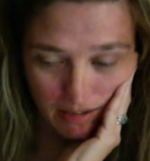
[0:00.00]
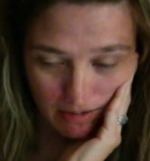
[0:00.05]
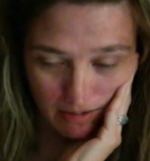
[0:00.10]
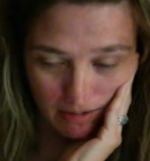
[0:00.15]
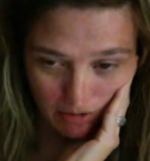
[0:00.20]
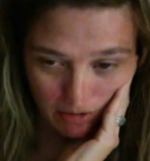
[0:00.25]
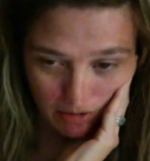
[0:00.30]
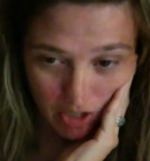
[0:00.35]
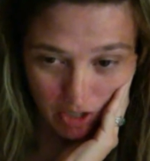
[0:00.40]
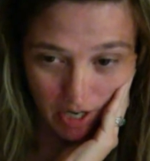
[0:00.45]

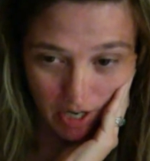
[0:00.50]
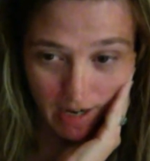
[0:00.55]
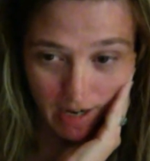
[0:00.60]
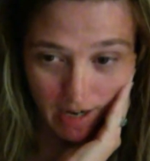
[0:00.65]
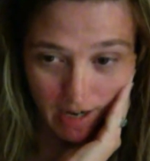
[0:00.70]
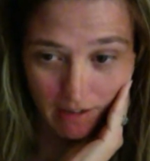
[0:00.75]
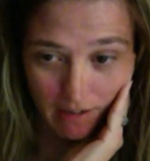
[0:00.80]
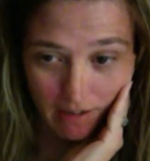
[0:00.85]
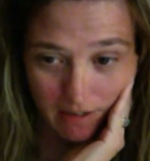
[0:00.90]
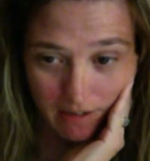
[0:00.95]

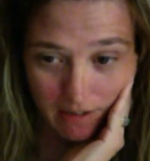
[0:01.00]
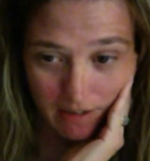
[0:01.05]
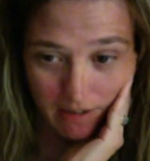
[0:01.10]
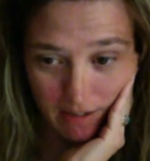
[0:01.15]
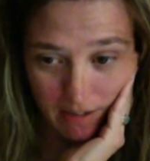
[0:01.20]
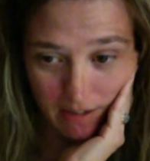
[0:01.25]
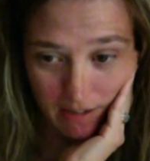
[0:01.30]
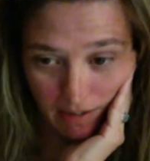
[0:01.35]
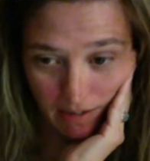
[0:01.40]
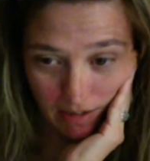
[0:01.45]
Jack.
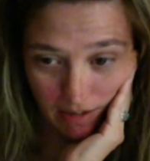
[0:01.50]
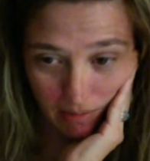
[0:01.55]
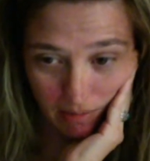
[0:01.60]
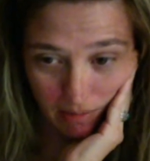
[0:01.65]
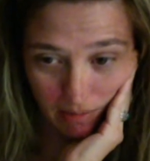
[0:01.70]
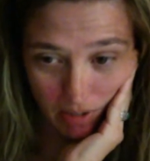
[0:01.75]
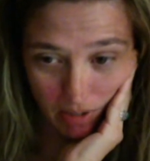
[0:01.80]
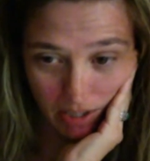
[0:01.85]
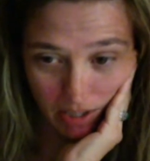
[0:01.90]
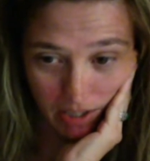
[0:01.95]

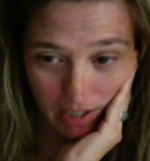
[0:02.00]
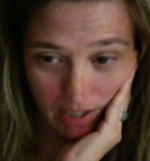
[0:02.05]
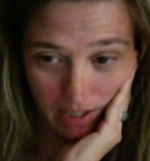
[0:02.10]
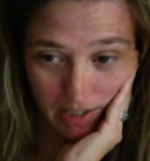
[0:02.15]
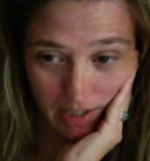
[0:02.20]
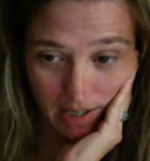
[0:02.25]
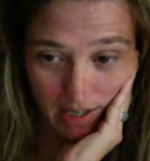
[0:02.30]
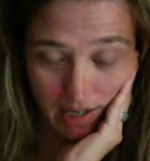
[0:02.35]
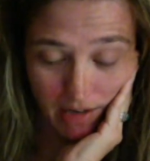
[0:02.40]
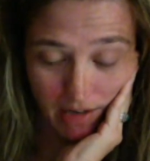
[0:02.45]
And when I
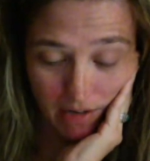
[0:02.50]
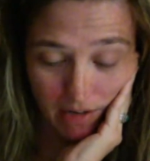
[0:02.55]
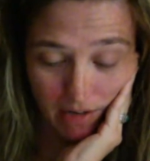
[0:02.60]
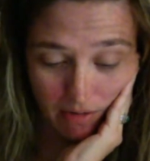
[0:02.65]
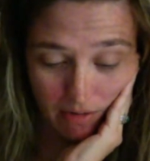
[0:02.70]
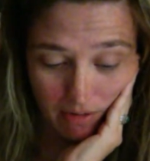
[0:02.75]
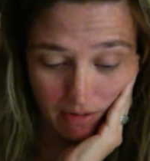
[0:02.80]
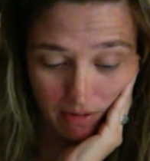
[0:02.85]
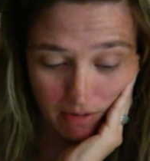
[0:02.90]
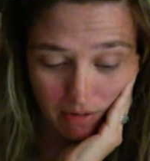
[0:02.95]
laid
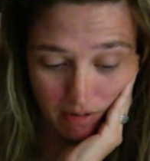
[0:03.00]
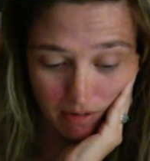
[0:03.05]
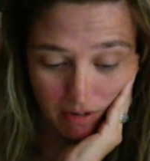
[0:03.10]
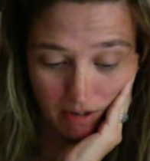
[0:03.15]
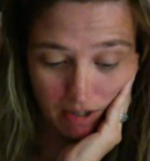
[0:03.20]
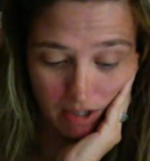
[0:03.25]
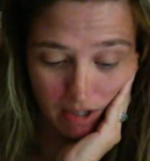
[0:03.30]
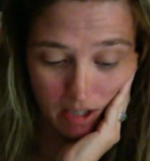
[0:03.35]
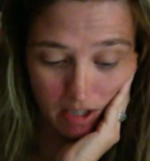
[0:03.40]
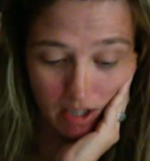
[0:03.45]
down,
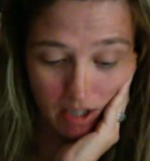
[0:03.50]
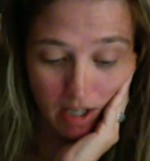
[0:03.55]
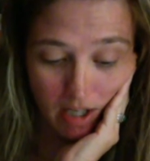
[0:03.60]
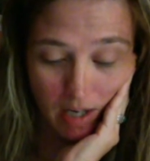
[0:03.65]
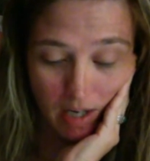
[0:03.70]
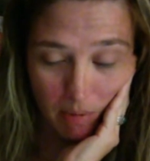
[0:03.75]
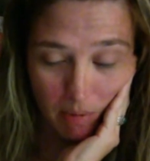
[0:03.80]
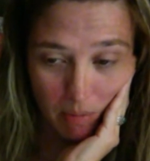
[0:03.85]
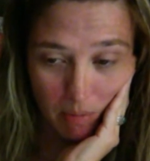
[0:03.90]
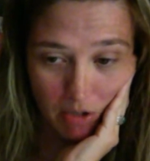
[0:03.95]
he
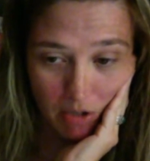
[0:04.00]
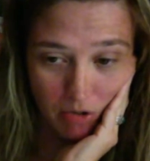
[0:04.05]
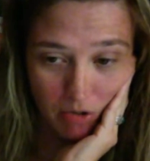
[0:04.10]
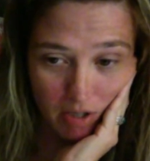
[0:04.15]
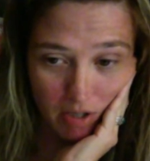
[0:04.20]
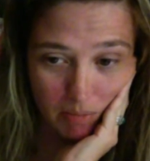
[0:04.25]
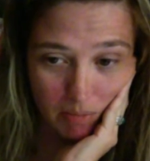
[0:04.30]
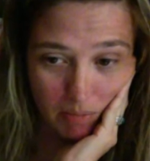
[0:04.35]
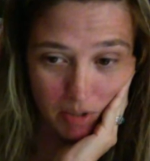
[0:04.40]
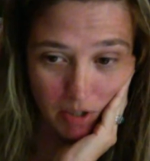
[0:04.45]
came in my
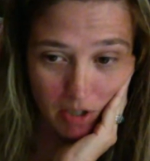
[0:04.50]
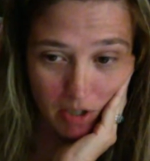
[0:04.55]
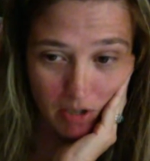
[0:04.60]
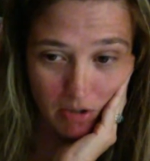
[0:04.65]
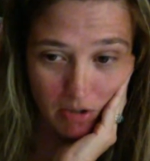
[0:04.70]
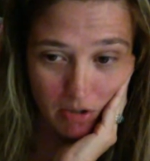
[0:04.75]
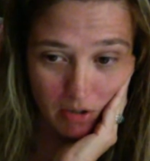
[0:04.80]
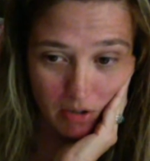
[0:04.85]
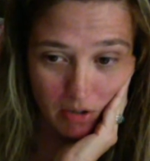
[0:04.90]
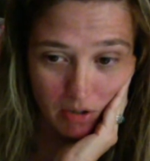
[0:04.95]
dream and he
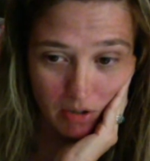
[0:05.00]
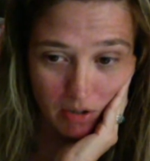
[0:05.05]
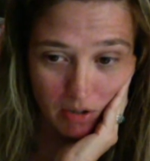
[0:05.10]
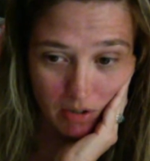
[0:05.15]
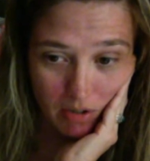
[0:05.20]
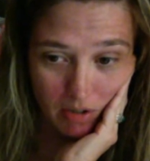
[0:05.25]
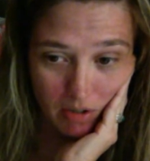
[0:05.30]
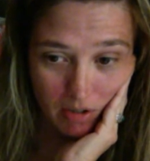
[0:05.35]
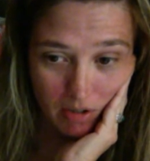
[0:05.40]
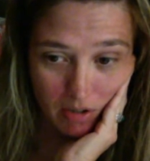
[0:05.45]
took
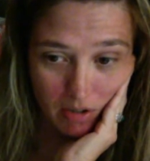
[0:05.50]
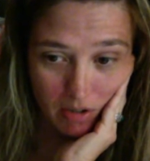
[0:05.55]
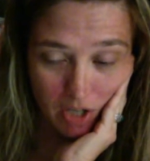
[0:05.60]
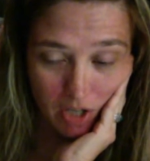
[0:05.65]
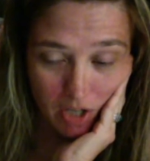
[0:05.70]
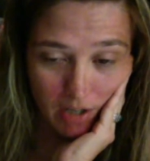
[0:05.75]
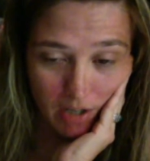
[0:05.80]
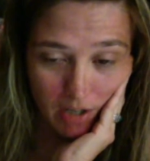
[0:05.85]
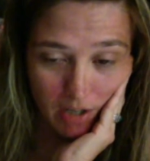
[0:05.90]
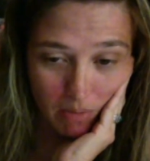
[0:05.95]

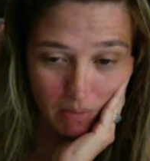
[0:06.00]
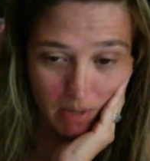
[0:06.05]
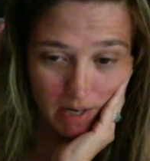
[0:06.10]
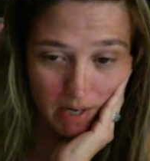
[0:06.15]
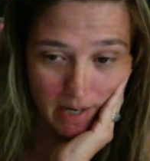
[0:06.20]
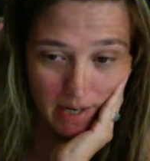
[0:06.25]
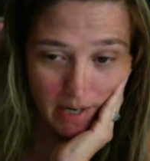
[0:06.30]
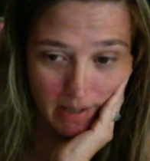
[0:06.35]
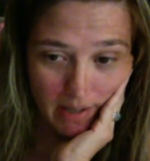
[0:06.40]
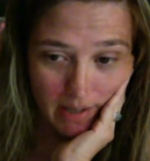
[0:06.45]
Jack
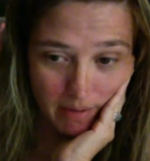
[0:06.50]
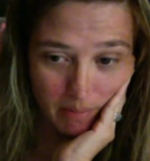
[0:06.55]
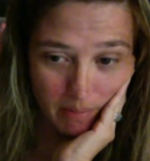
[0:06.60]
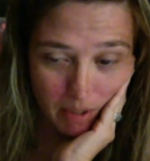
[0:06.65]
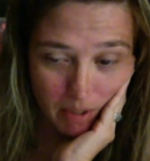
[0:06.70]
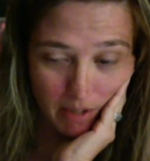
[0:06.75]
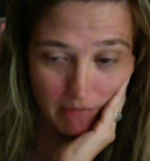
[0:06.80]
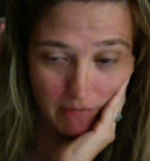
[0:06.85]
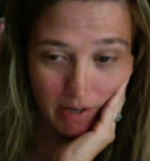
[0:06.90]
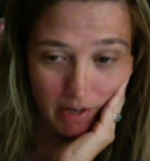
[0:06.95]
away
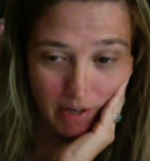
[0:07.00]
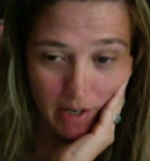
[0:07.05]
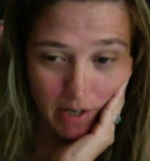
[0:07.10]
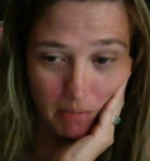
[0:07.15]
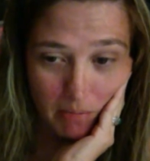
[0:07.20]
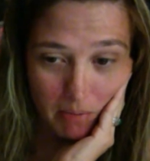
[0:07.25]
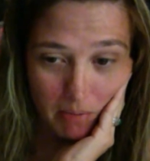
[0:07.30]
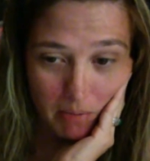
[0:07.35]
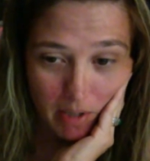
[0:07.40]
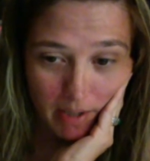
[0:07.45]
by the
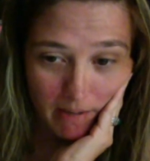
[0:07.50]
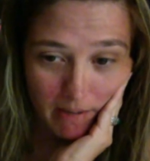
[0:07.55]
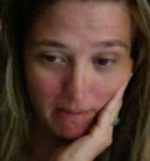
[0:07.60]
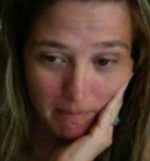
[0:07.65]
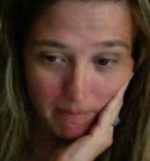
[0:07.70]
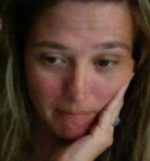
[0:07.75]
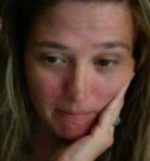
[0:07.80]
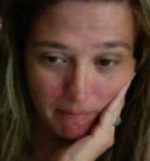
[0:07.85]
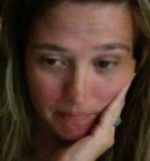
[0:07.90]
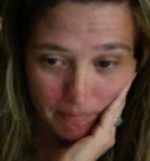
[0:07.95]
fire pit.
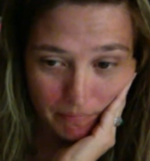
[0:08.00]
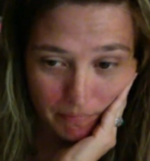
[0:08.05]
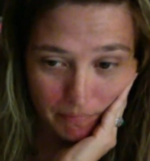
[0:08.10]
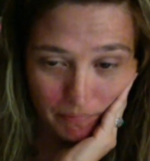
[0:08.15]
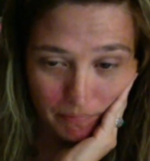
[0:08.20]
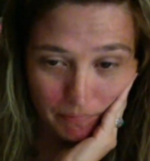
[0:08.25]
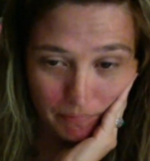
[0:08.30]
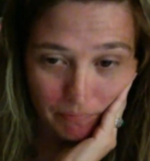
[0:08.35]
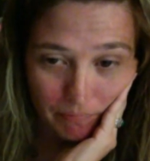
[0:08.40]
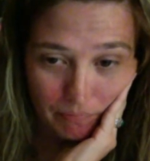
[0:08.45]

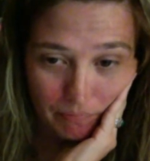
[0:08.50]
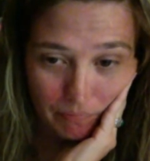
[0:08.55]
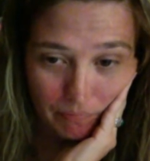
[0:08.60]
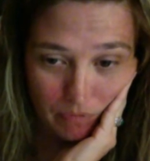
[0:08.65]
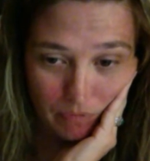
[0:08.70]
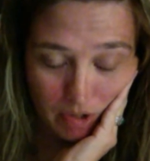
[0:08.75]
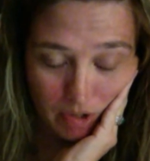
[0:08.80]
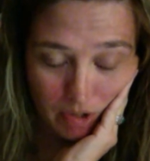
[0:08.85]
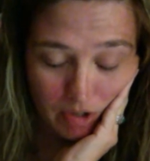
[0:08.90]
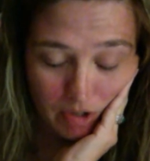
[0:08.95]

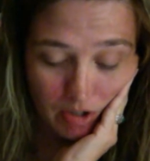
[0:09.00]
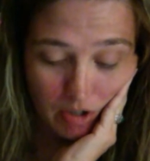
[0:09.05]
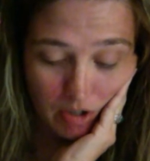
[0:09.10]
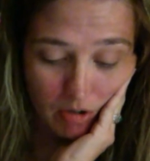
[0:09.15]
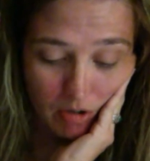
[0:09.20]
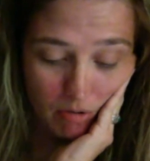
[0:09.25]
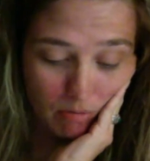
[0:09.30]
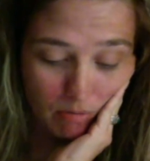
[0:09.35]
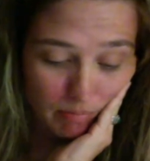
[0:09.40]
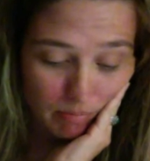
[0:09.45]

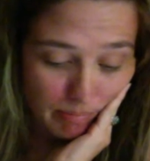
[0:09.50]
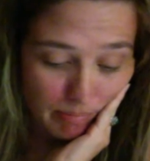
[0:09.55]
So